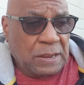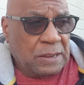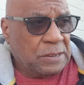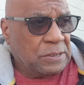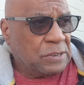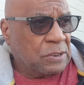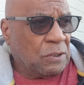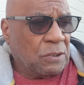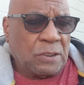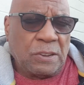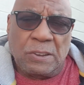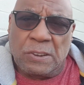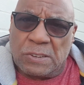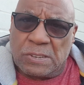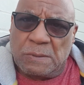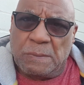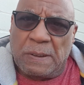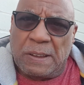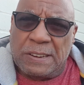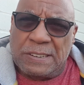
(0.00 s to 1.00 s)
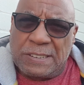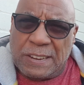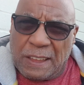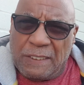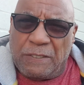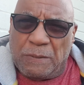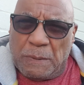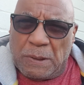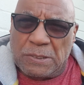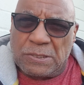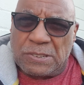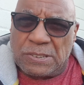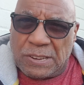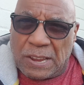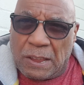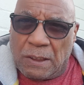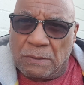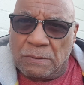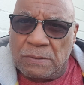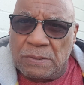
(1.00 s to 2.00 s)
It's got customized FMOD
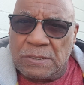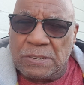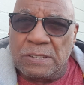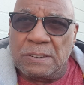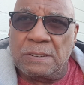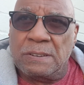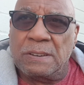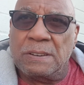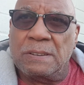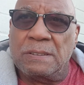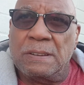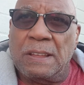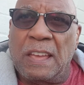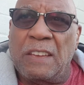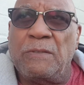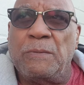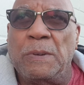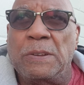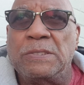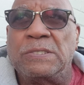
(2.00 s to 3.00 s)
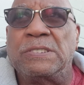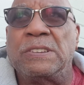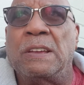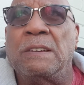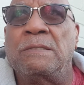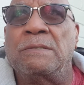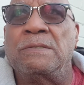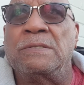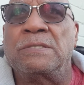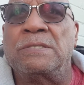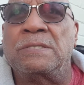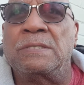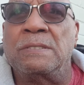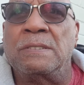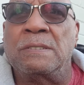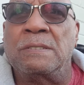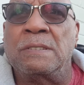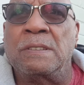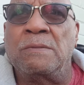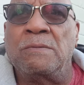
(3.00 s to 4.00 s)
sounds, and FMOD sounds,
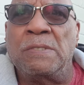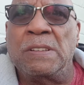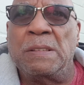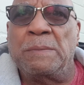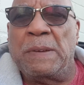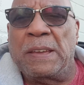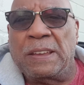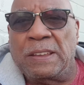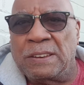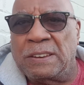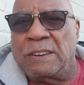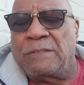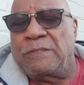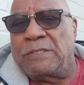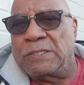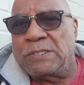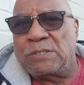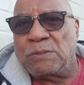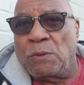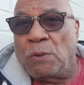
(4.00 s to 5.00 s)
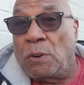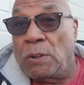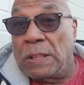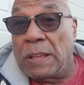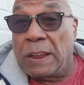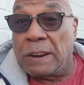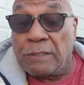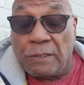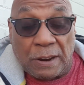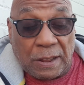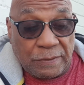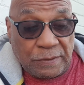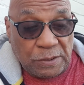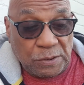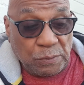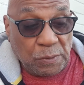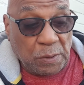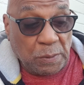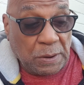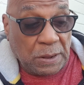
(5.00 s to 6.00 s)
they really make a difference to all aircraft,
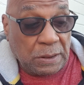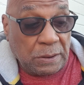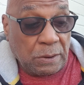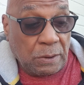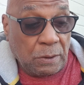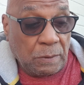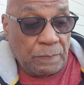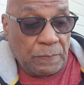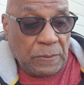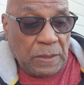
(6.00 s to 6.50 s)
as we well know.